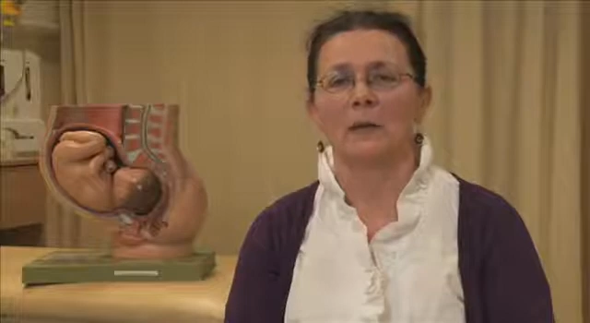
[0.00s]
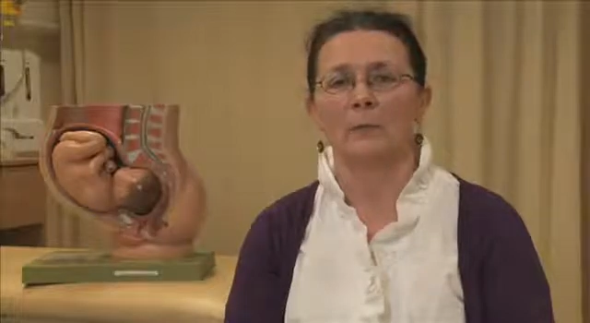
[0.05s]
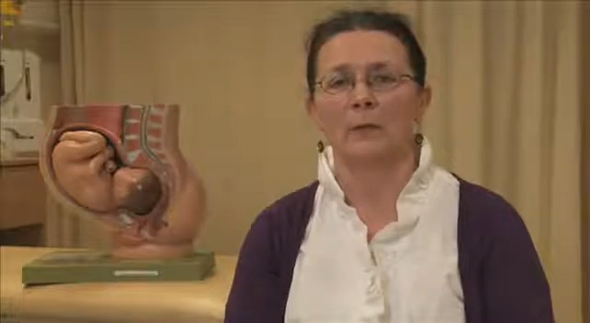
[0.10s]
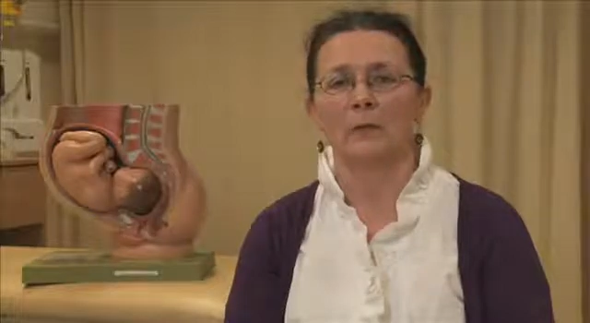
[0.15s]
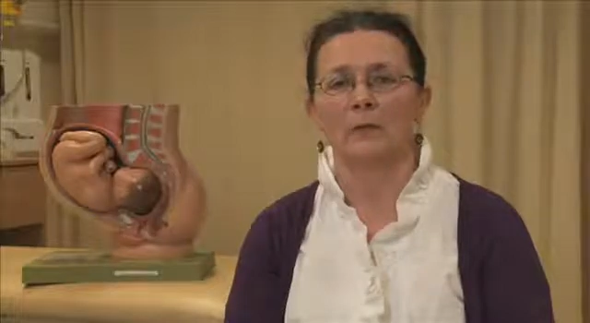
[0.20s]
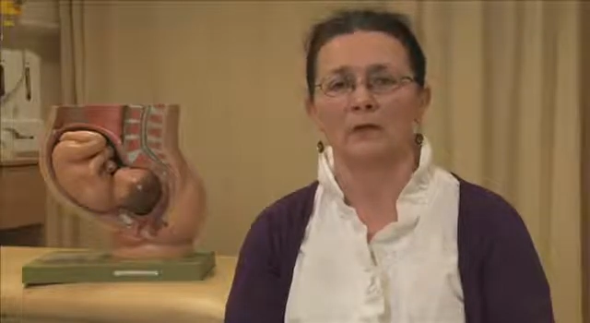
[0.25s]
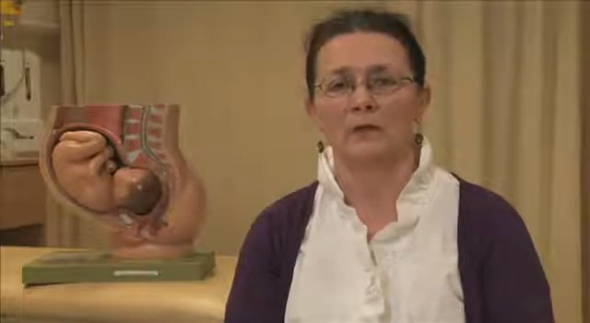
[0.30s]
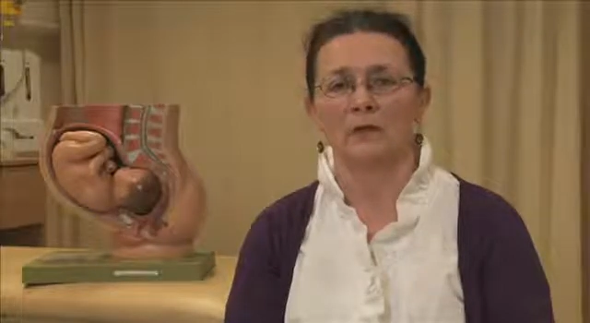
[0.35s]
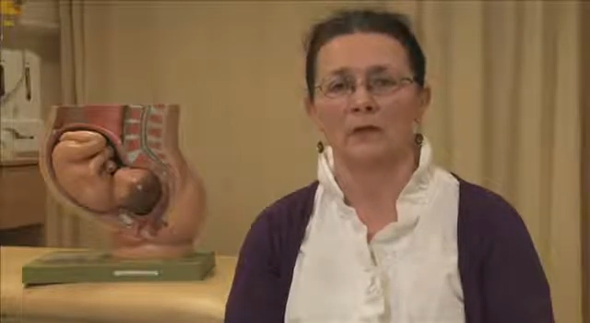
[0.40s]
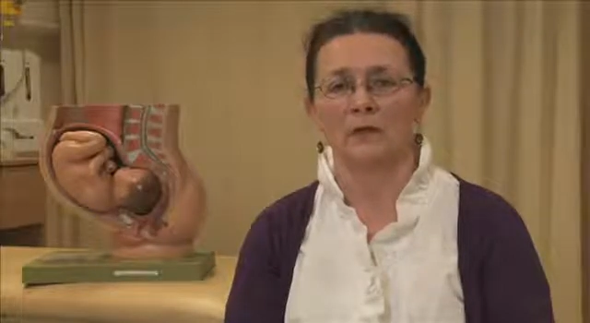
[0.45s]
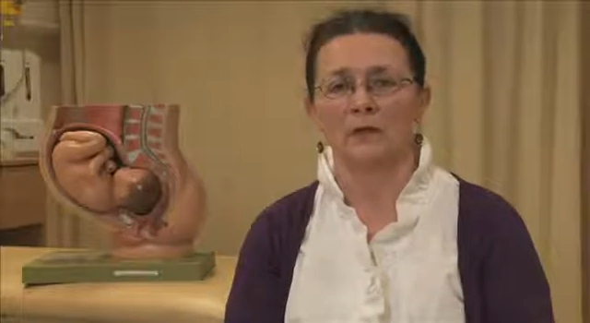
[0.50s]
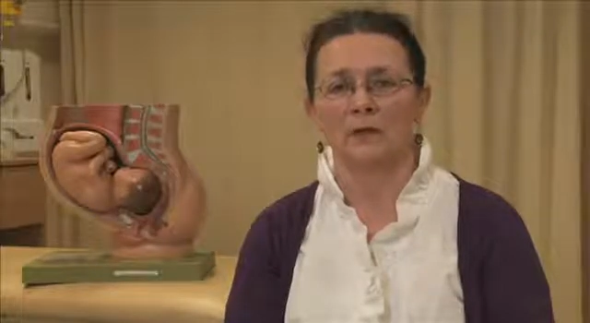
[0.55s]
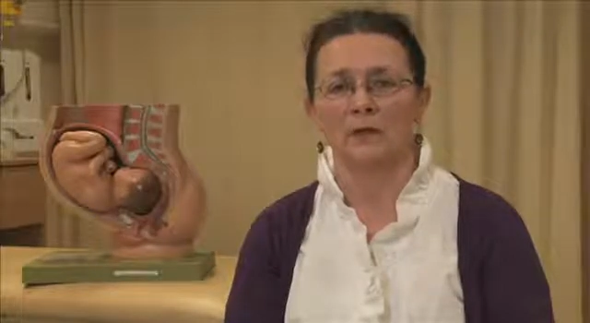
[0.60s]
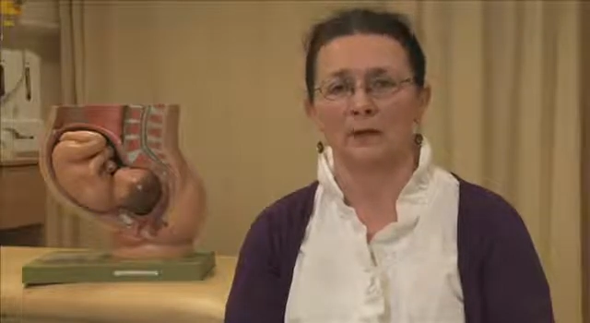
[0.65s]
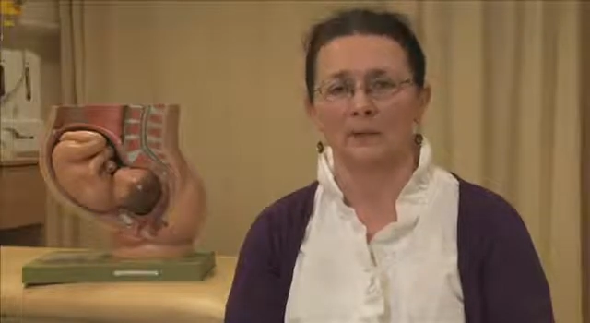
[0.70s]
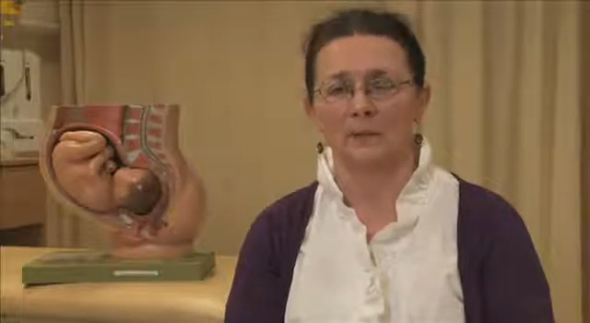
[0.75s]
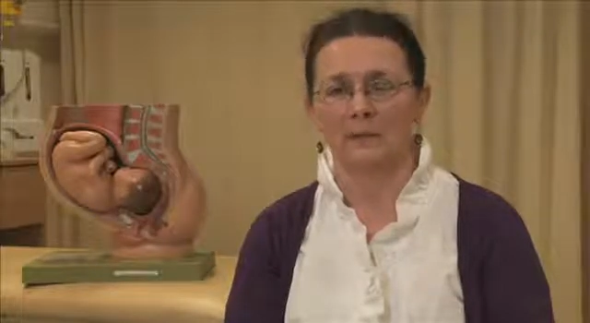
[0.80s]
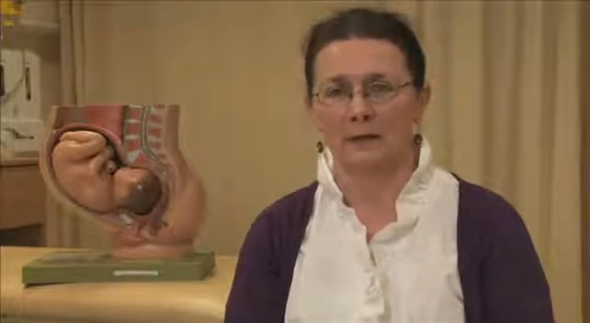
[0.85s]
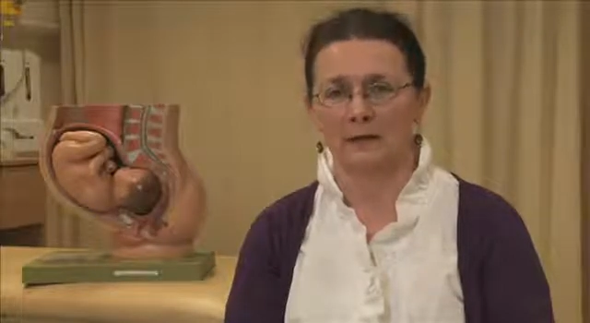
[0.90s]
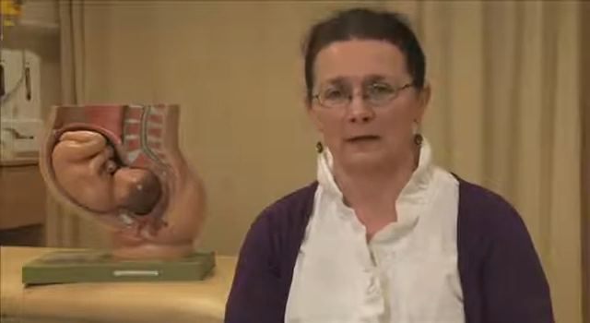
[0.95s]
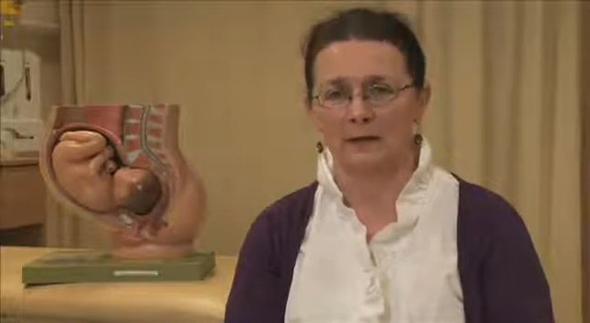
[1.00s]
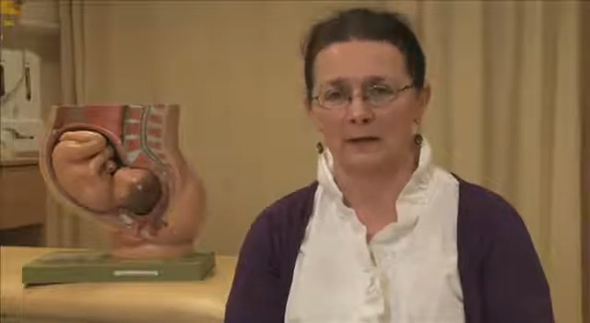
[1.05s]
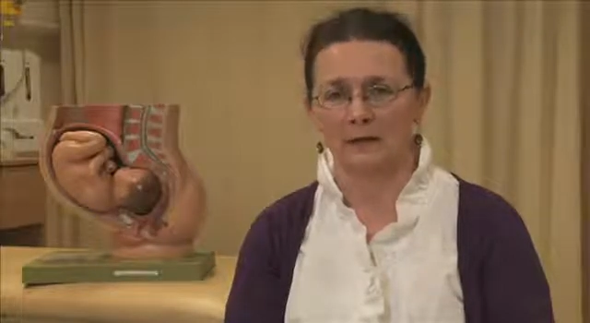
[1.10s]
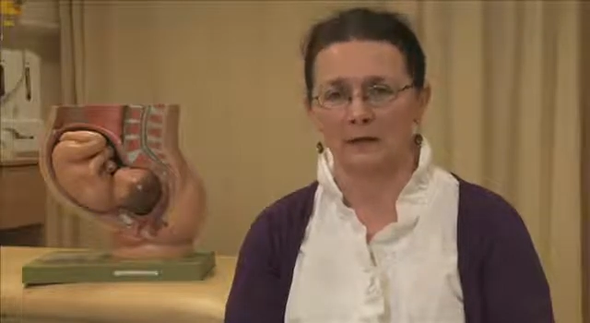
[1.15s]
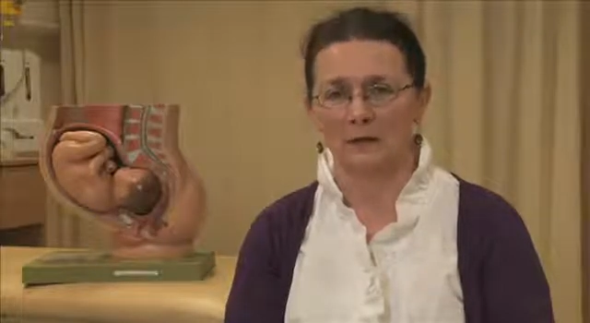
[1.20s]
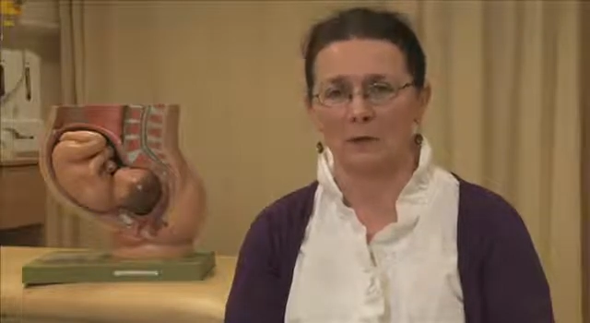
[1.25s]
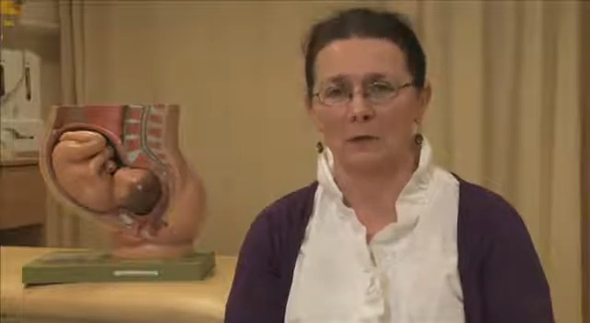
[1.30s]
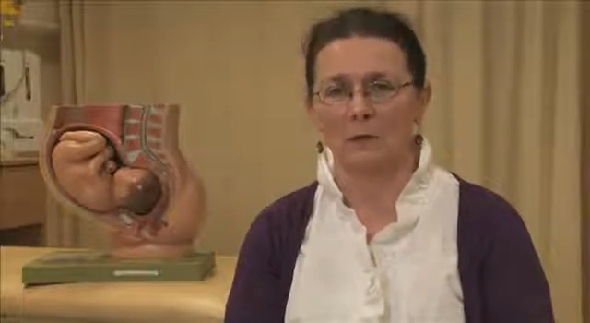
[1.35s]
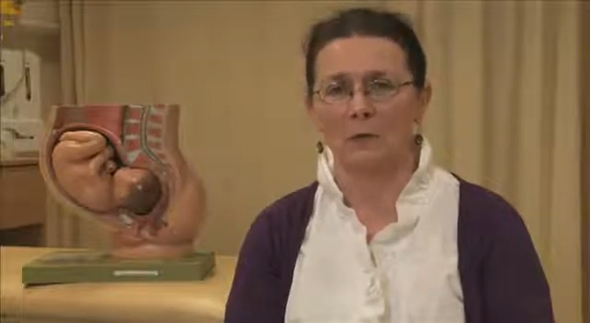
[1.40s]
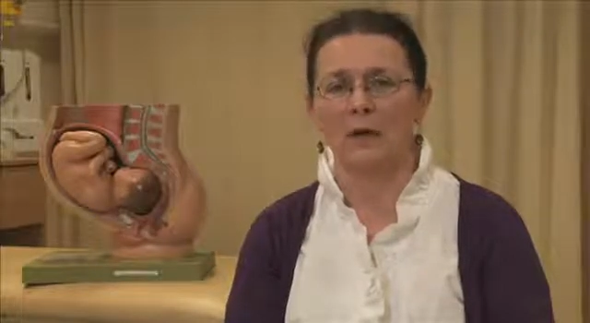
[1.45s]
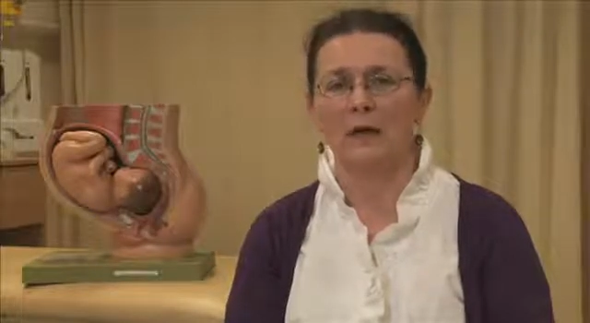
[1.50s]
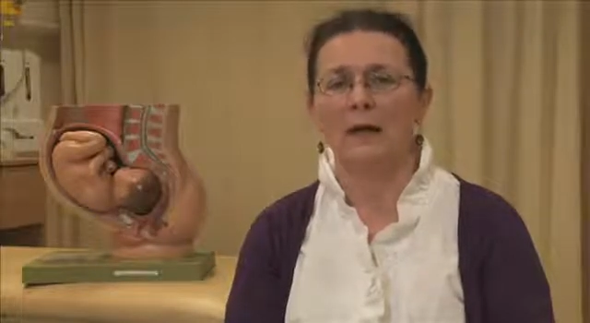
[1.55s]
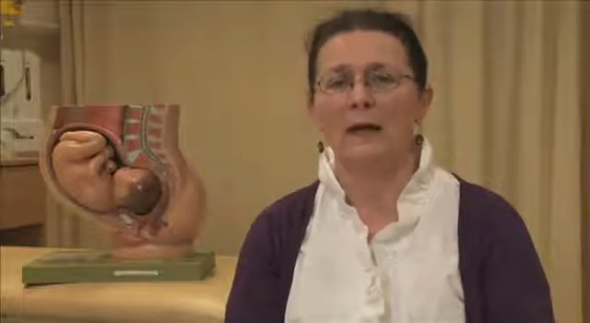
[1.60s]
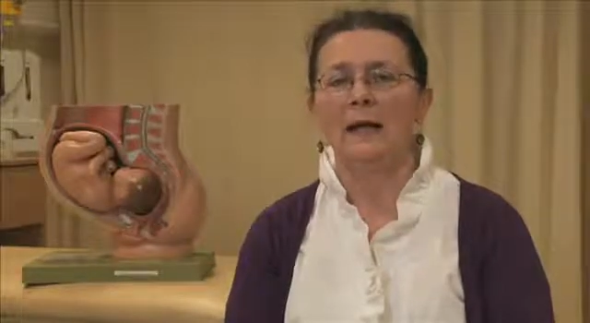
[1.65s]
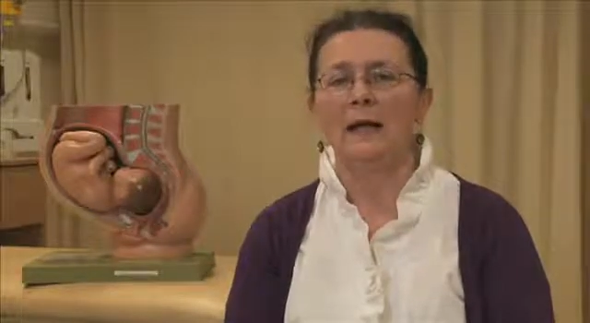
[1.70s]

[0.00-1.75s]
and Port Young Clinton Ballinasloe.